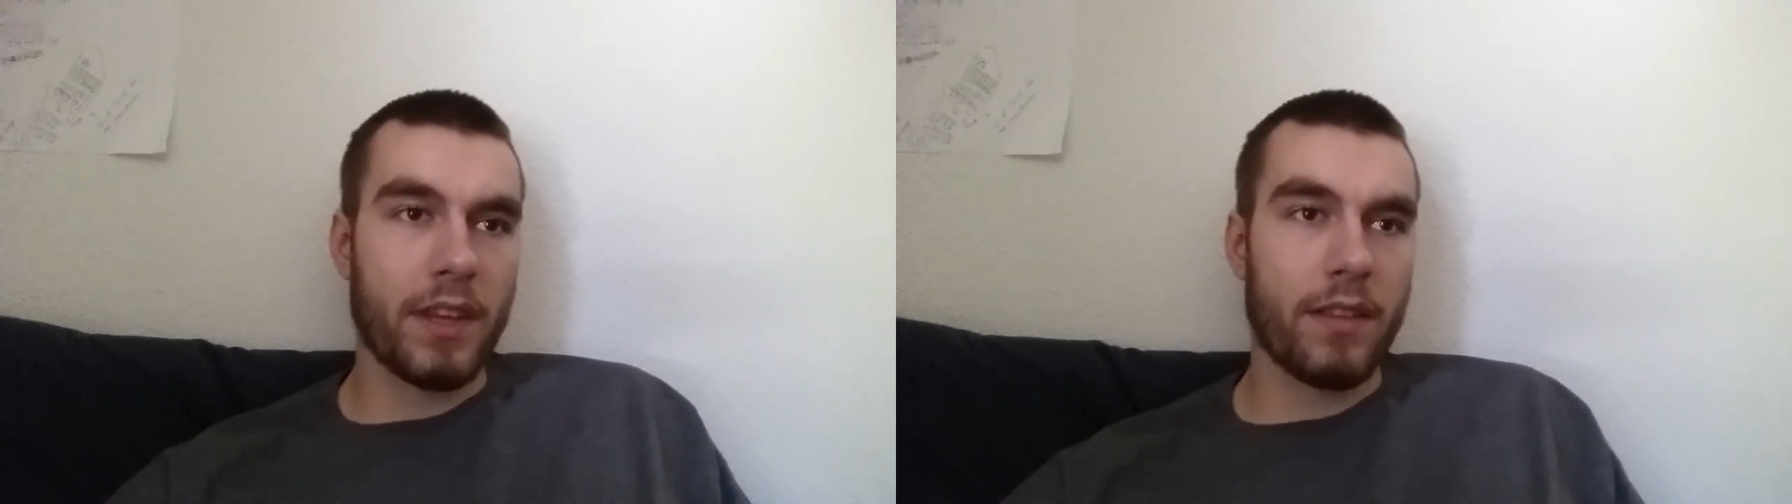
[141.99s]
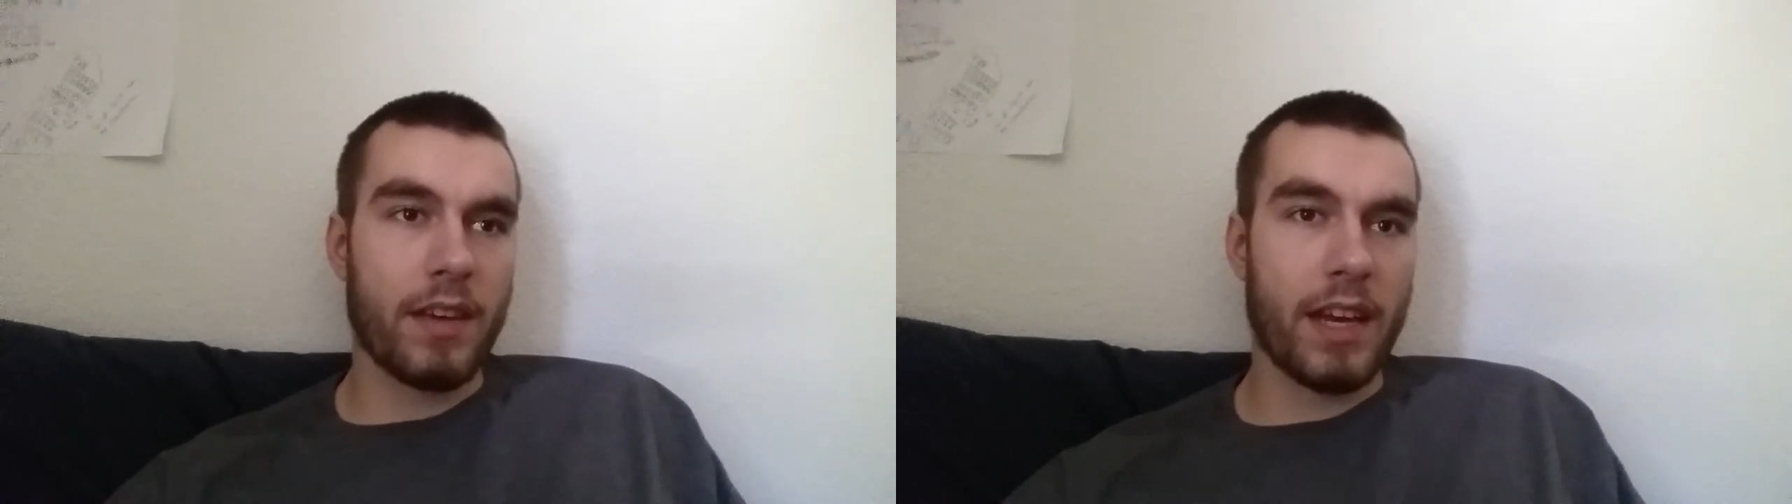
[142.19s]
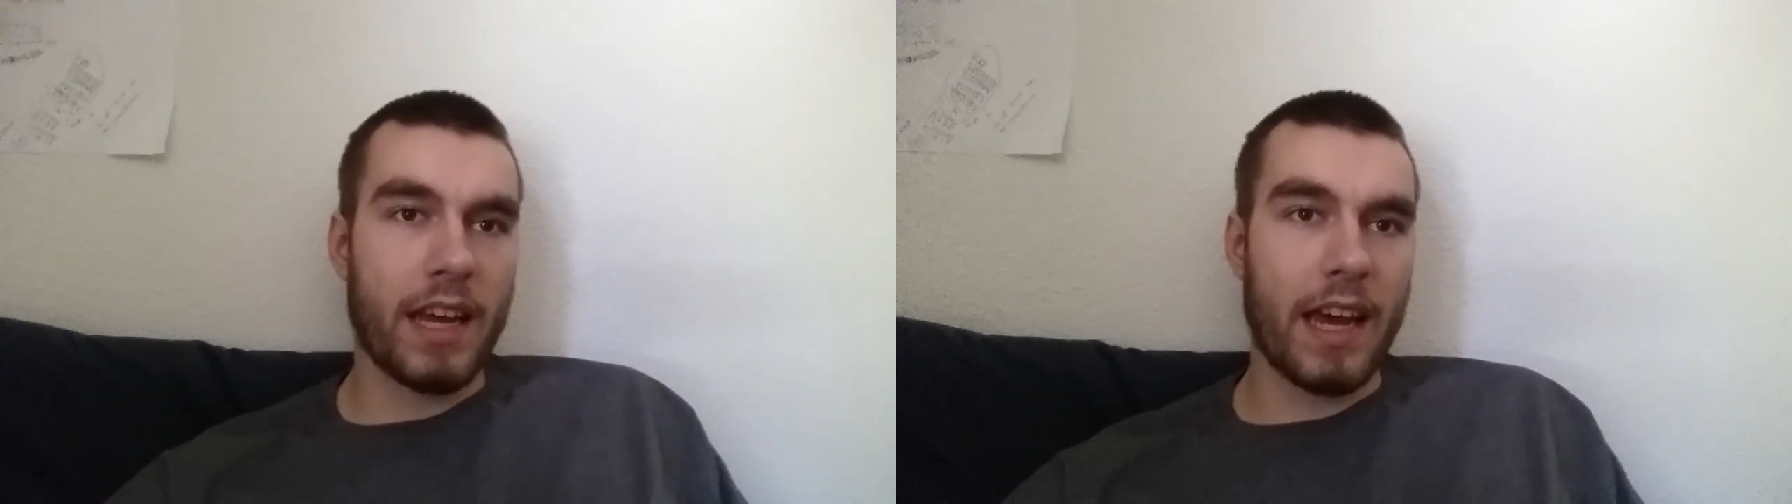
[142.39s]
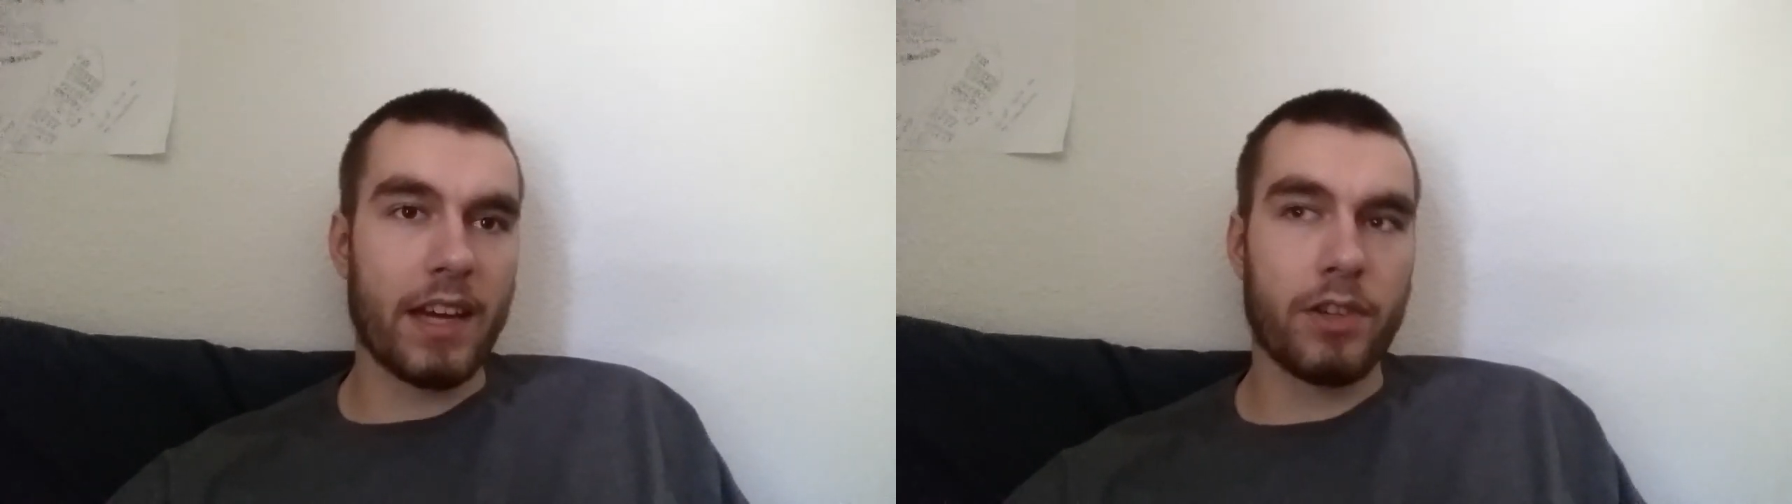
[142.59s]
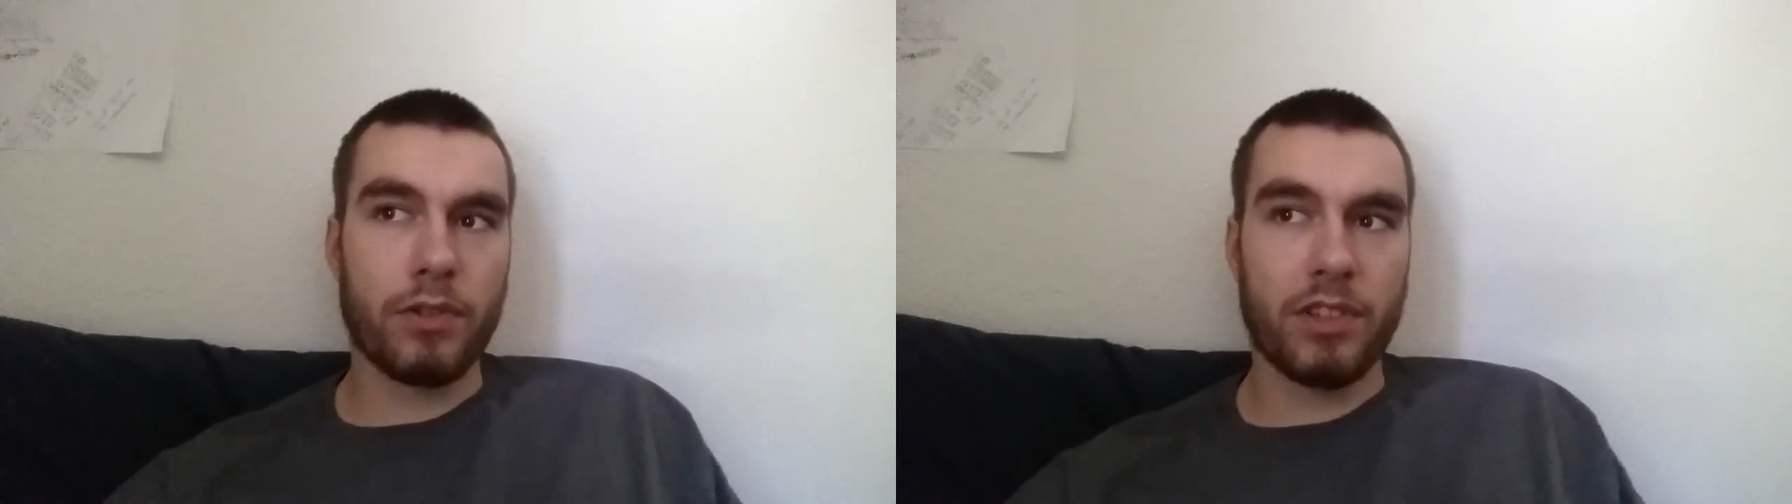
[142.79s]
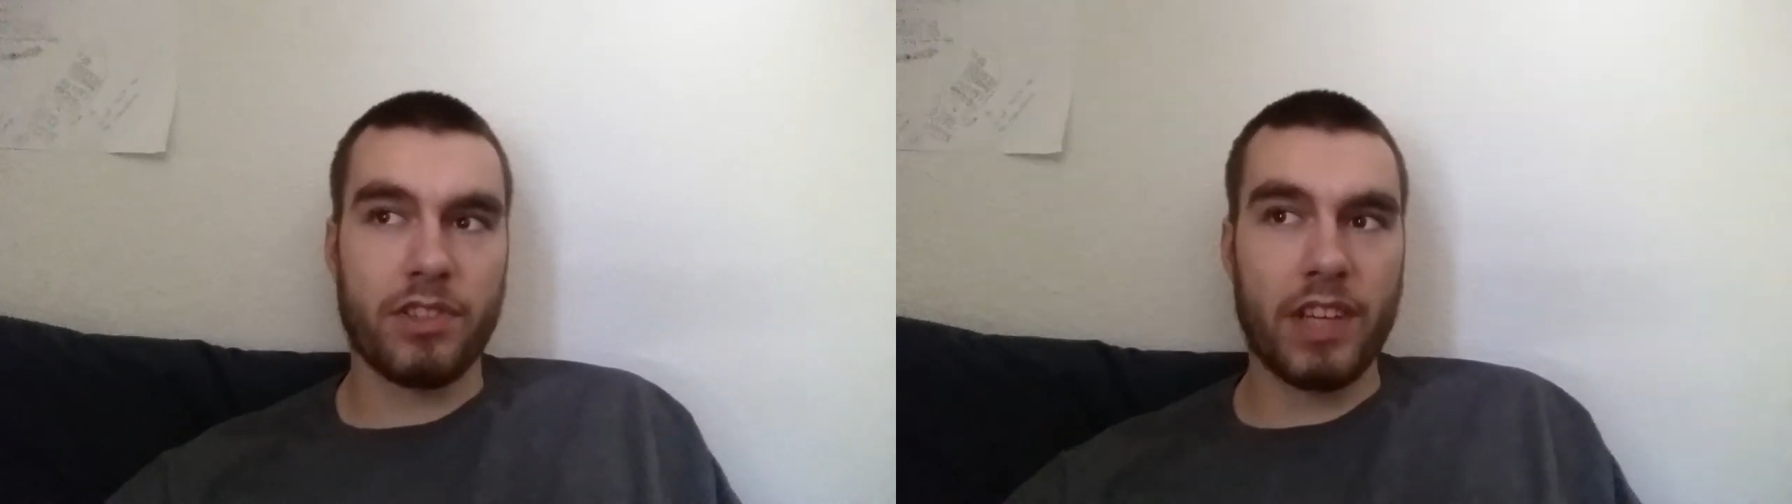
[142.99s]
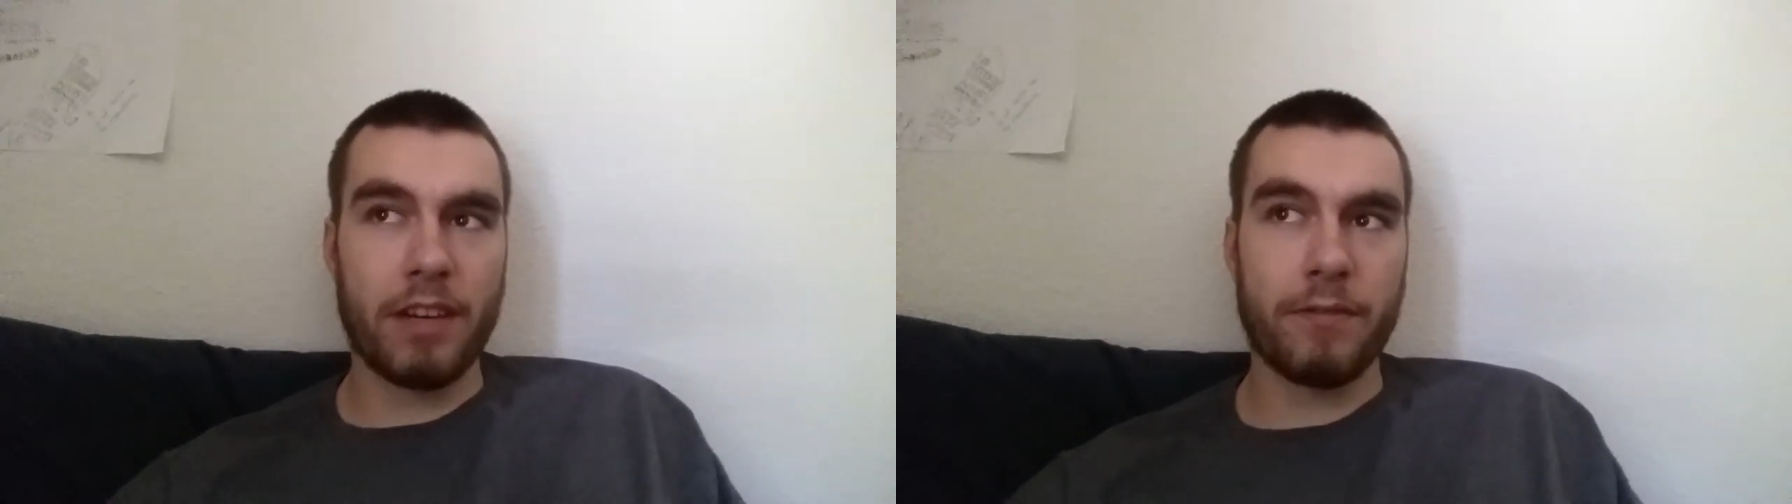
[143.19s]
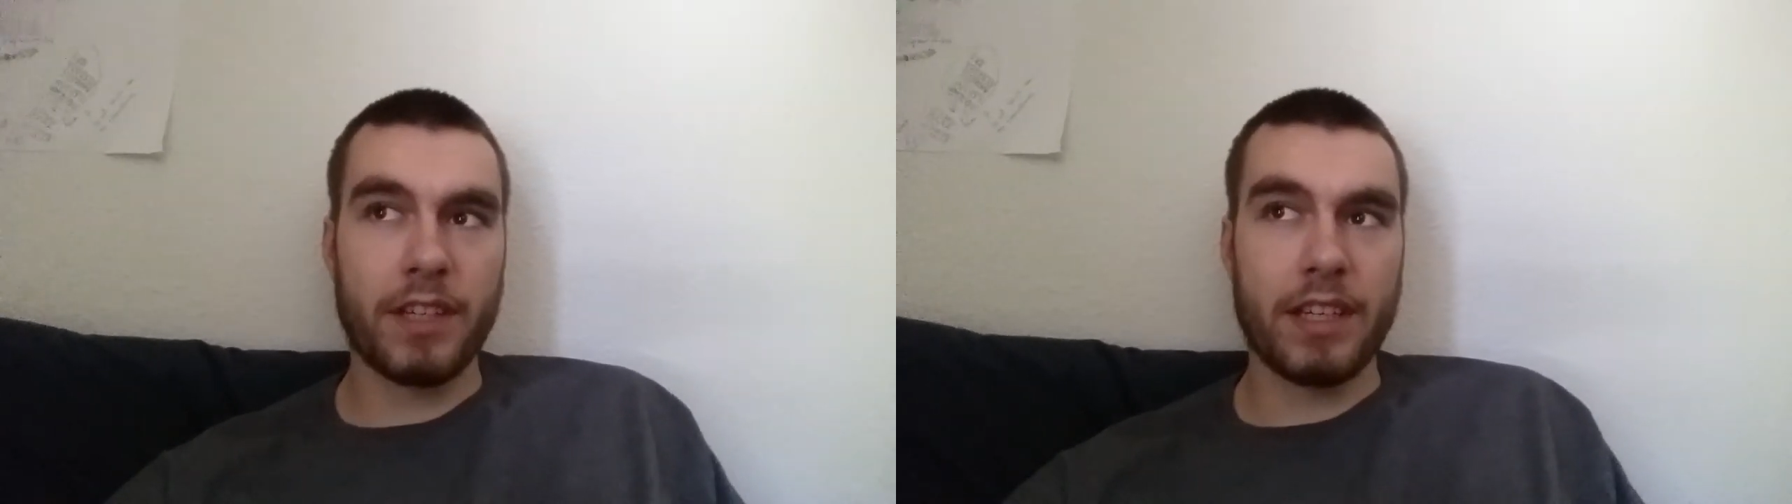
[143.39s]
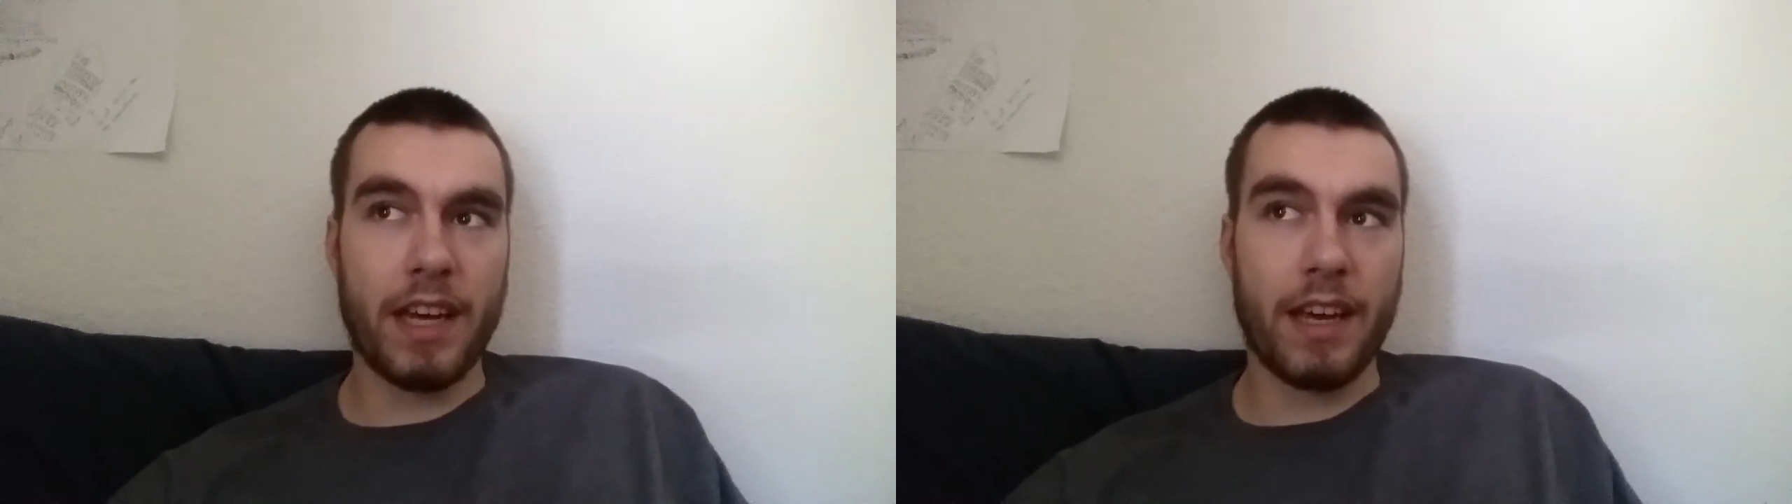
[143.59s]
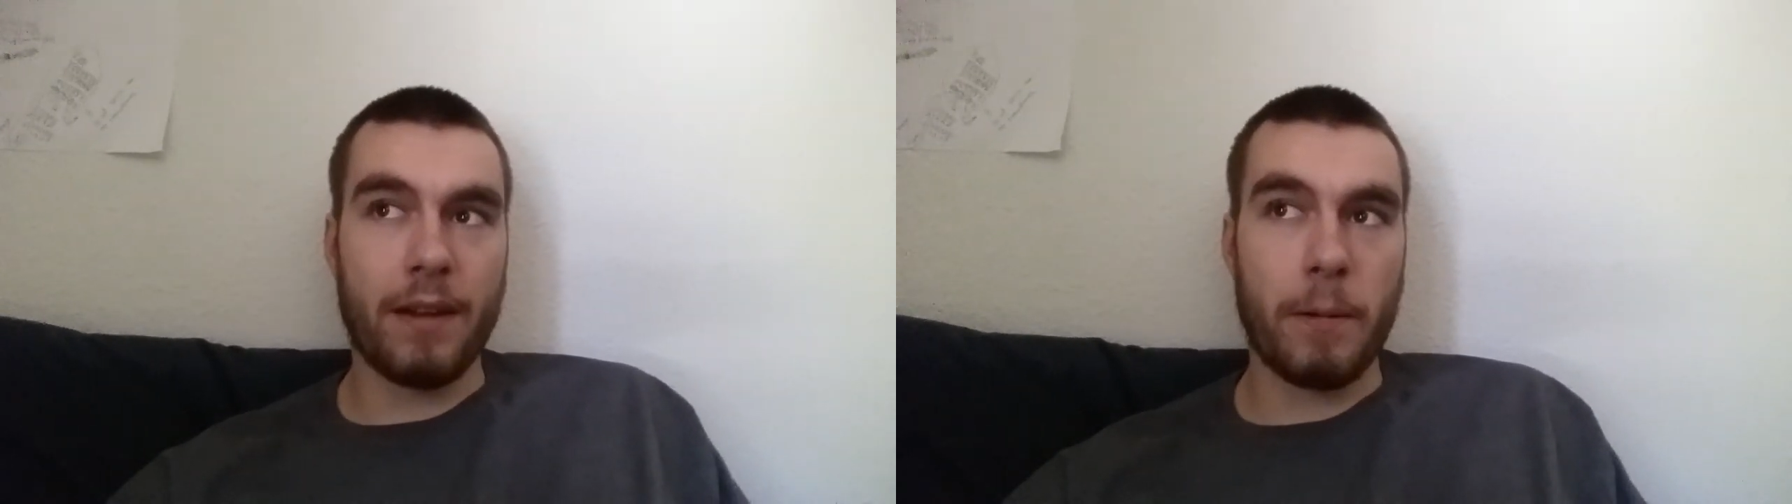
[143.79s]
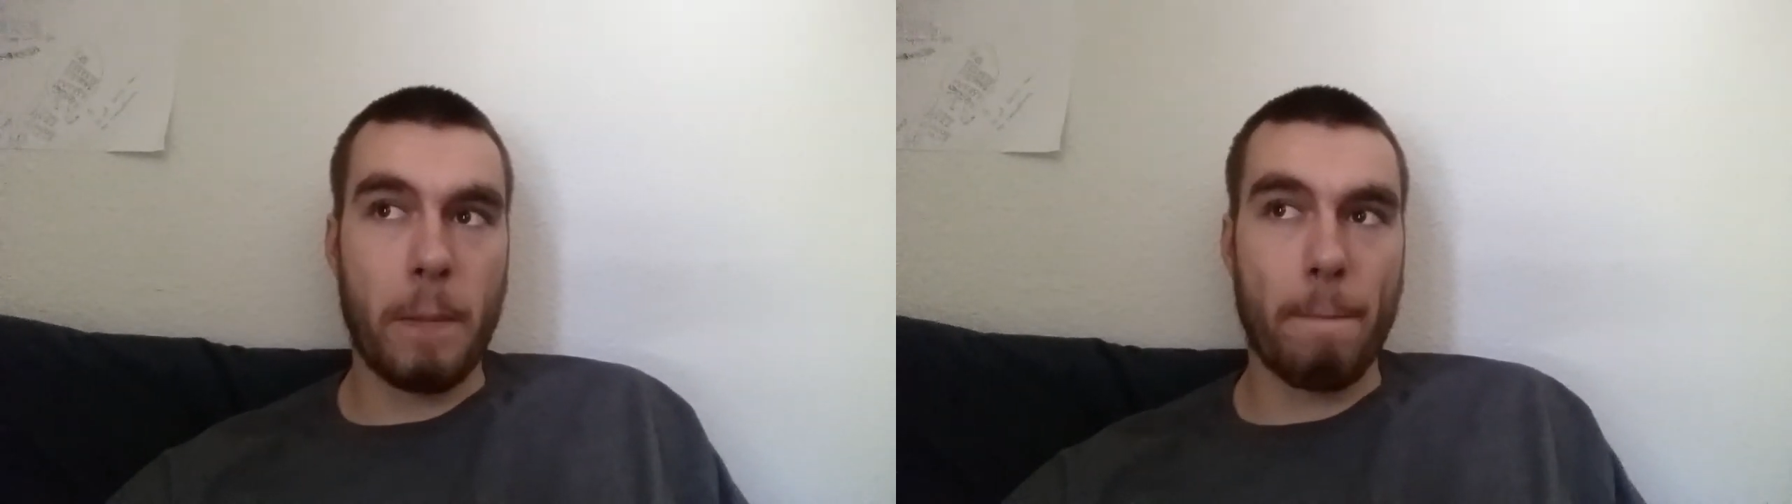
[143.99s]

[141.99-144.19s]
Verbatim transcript: that extra safety net